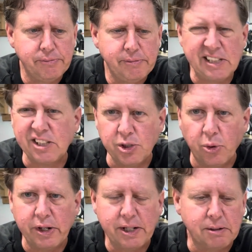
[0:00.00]
It's
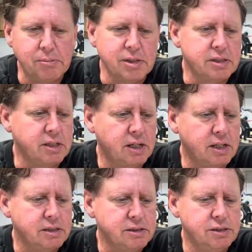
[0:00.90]
annoying, but
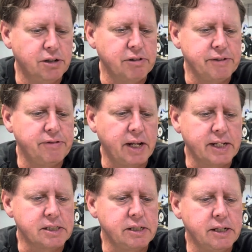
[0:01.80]
no red
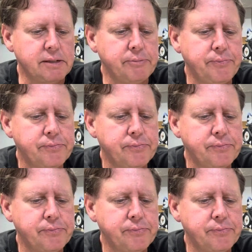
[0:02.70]
flags yet.